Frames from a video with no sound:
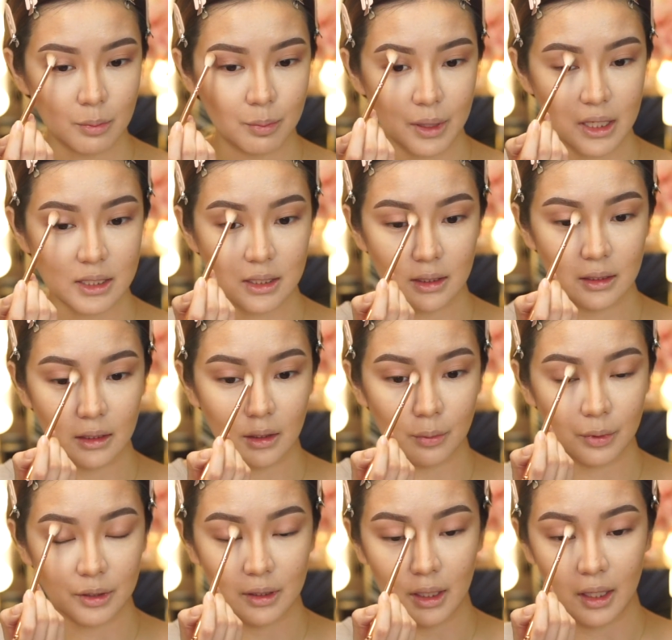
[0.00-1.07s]
Basically
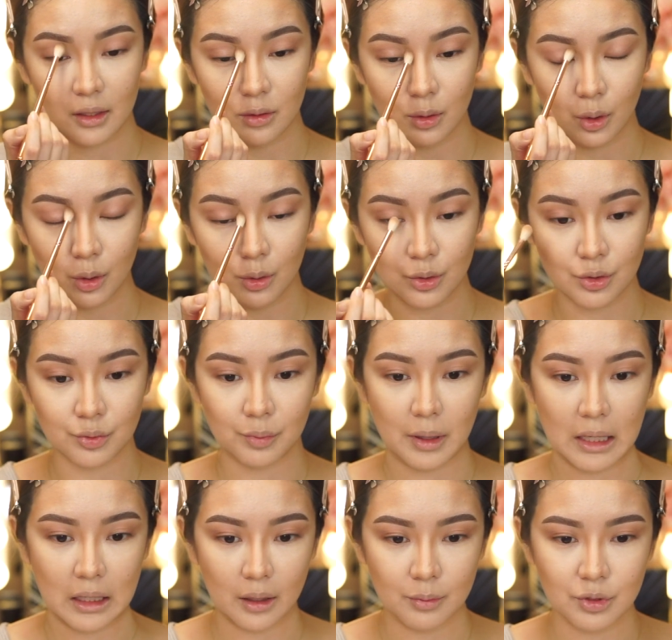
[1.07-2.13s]
with Kendall's
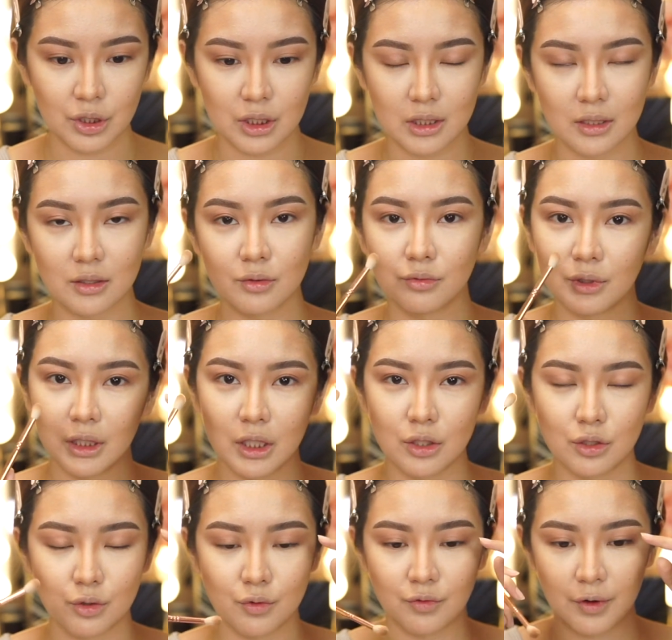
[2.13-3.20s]
makeup, she doesn't really
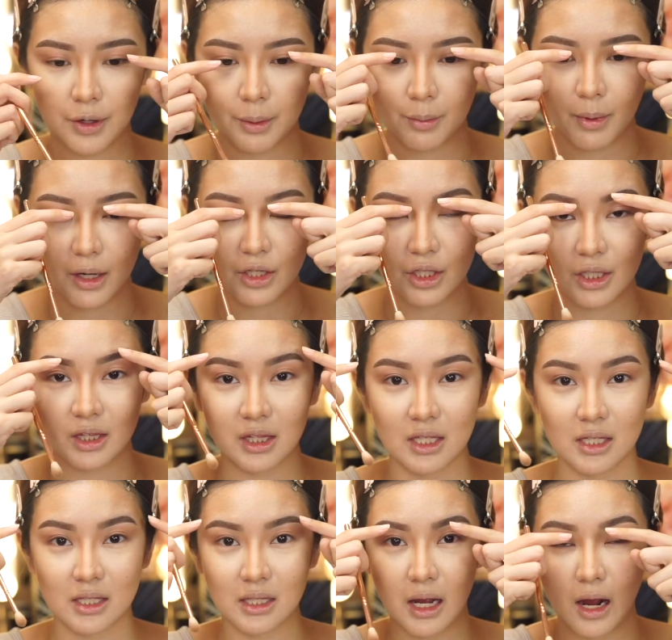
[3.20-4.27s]
do very much in
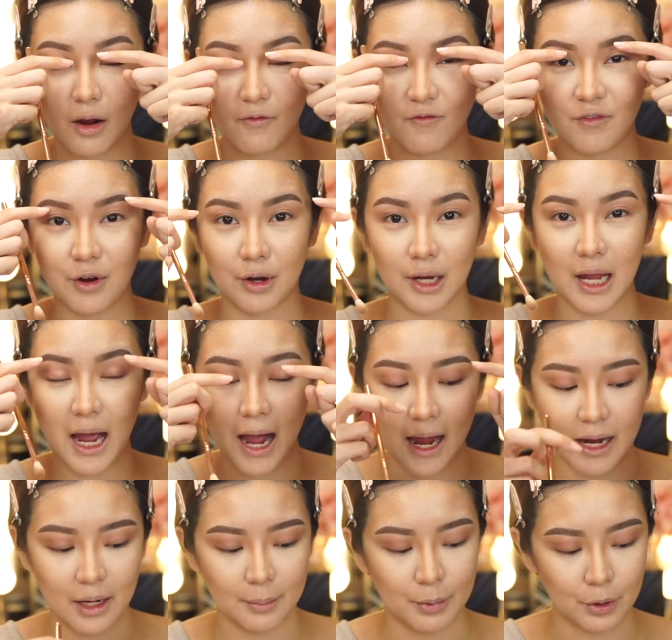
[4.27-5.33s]
this very
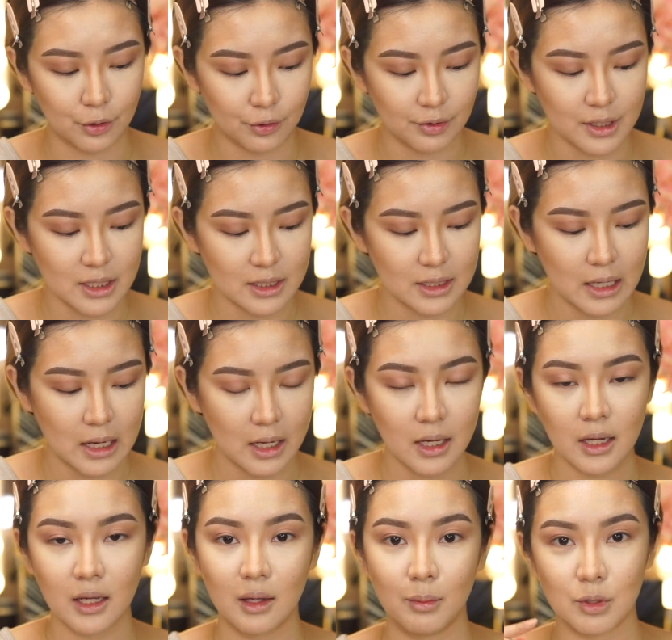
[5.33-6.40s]
high upper crease
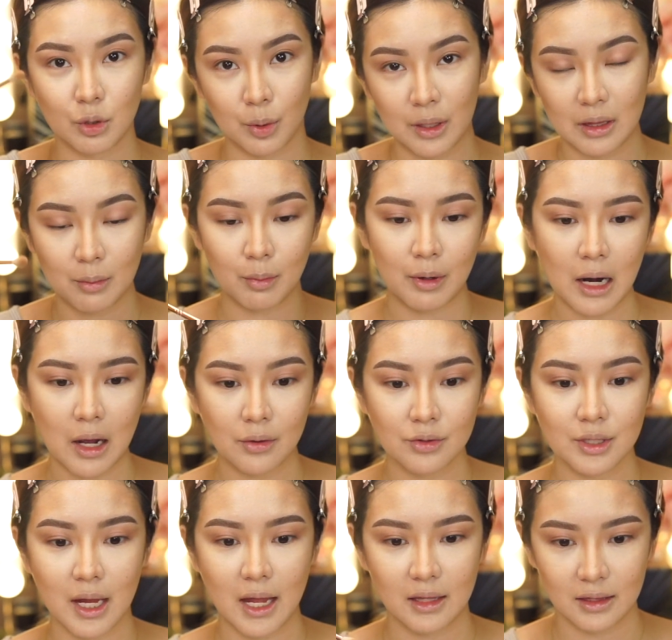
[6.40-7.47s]
in between the
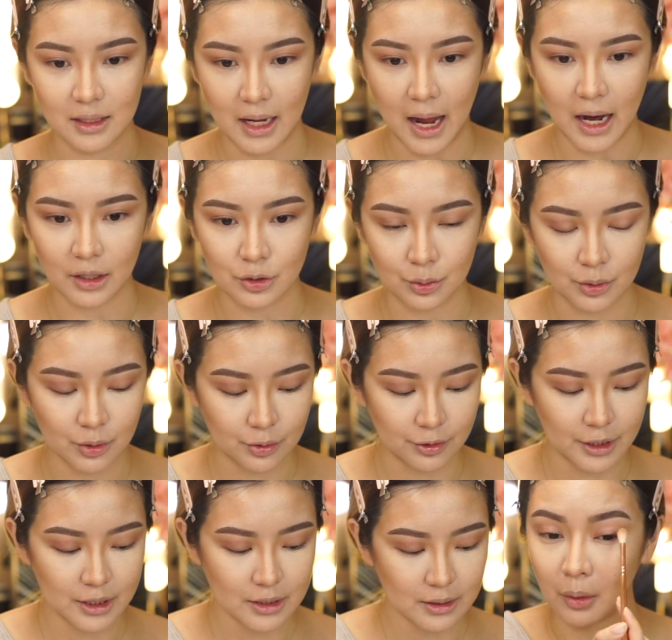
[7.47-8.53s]
brows and the actual
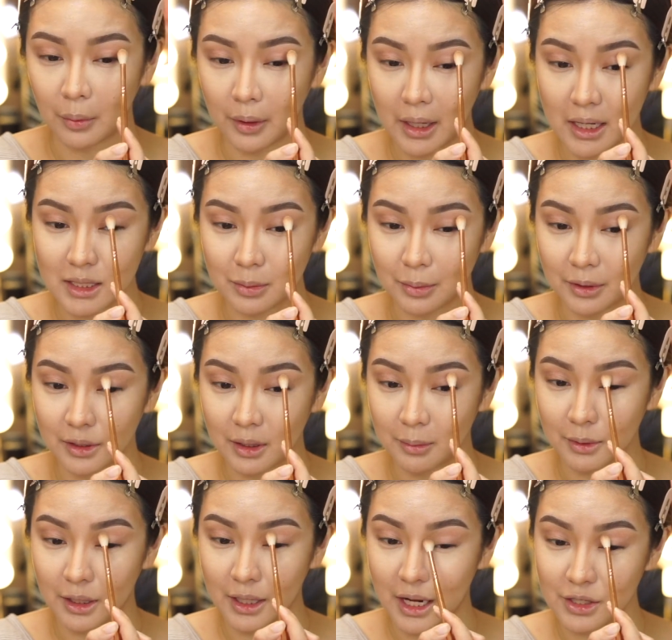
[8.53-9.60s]
crease. Whereas with
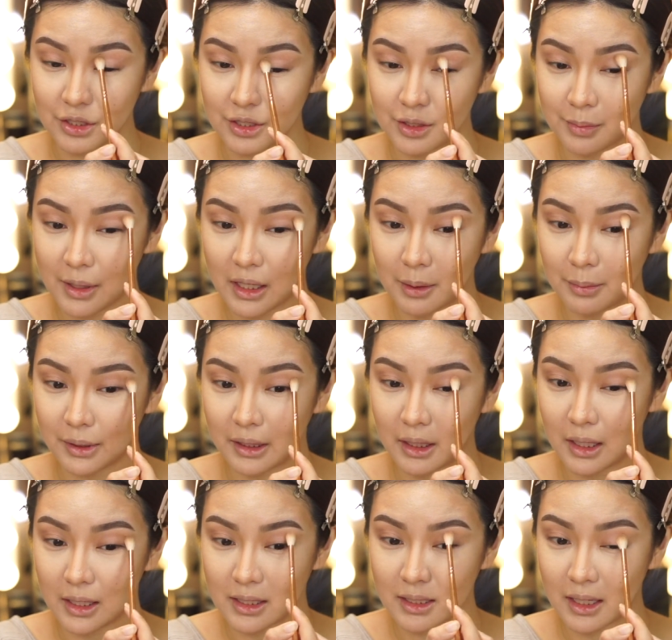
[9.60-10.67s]
Kim Kardashian's makeup,
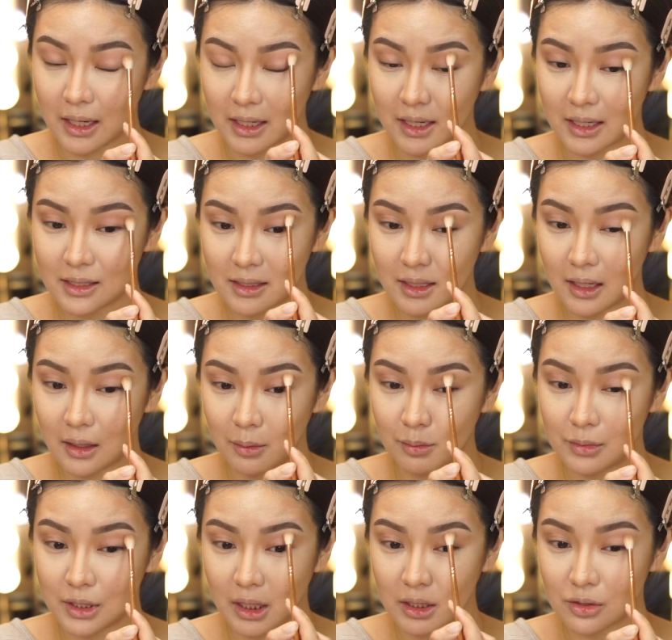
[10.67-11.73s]
because I guess
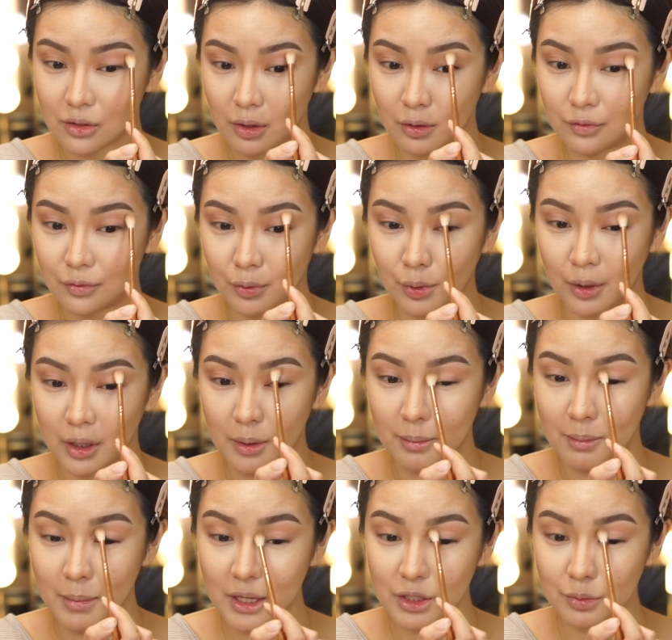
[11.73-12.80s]
Kim does go for a
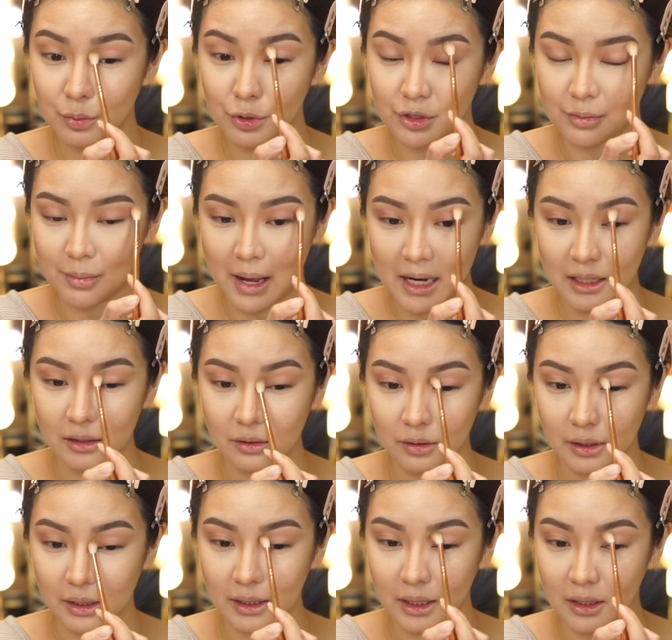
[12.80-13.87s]
much more dramatic
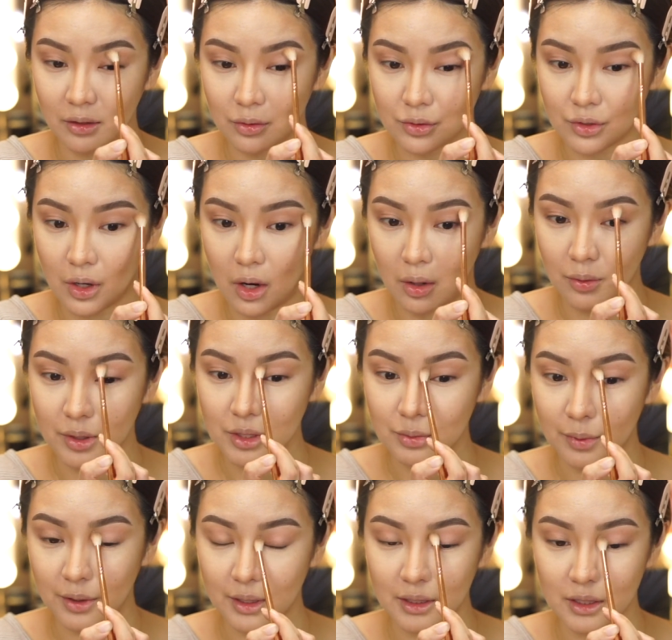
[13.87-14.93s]
look and Kendall's always
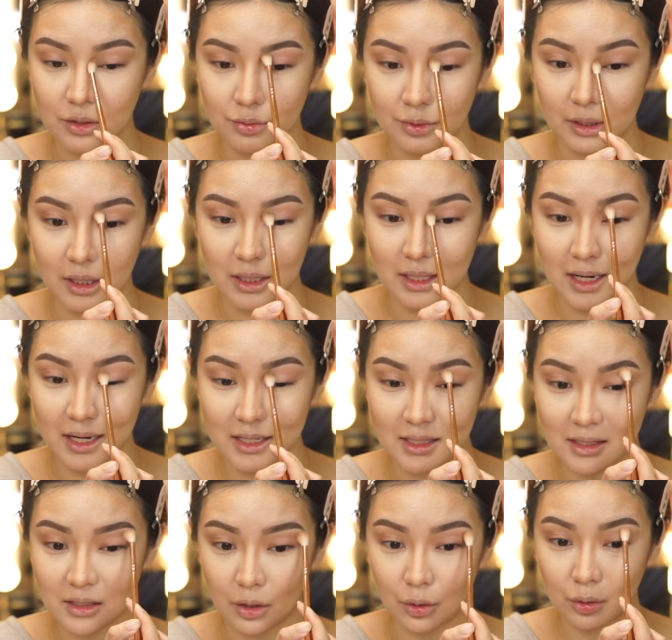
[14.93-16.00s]
wearing these really nice
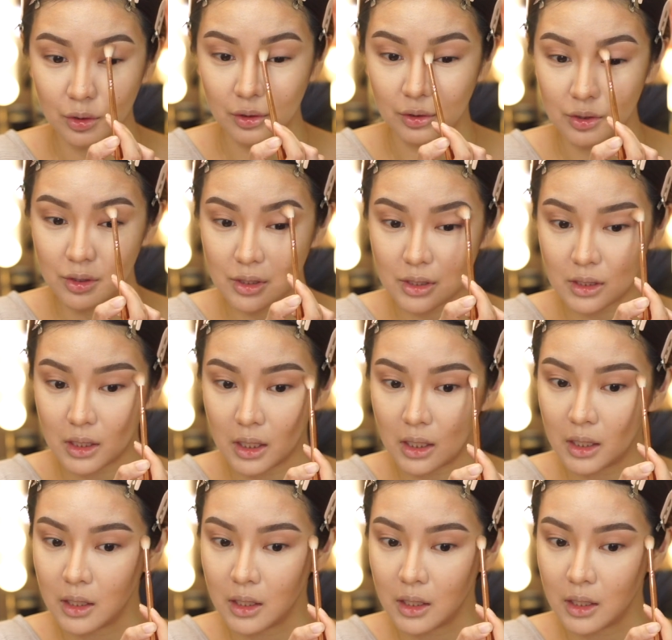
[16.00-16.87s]
subtle looks.